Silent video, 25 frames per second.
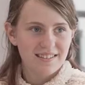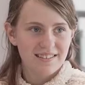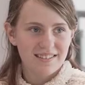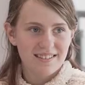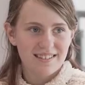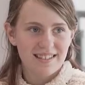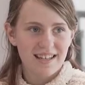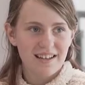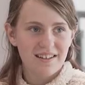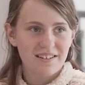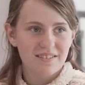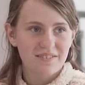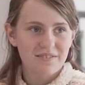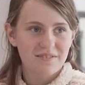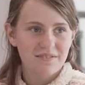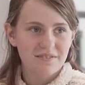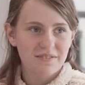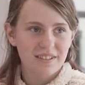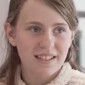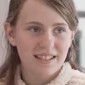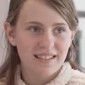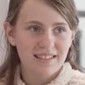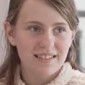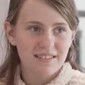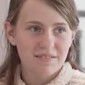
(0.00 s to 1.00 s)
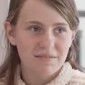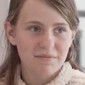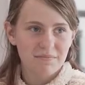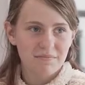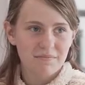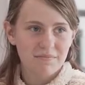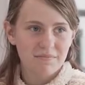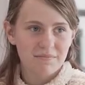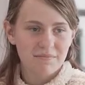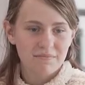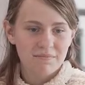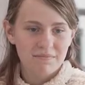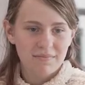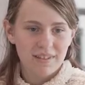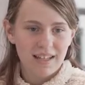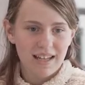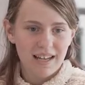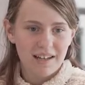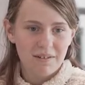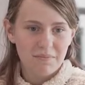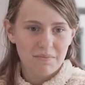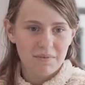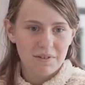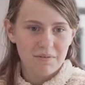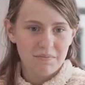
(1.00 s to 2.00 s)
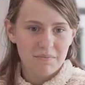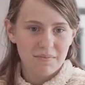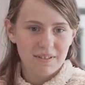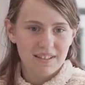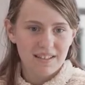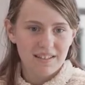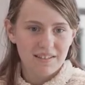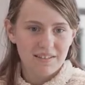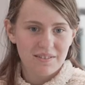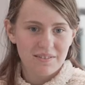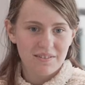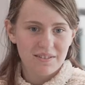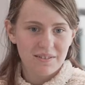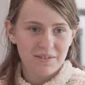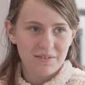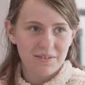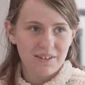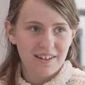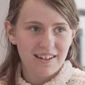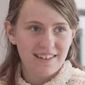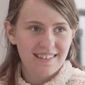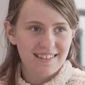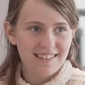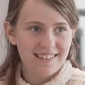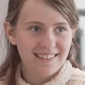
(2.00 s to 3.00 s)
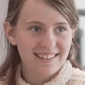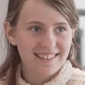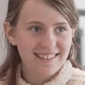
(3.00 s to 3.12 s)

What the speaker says: yourself and help you be who you are.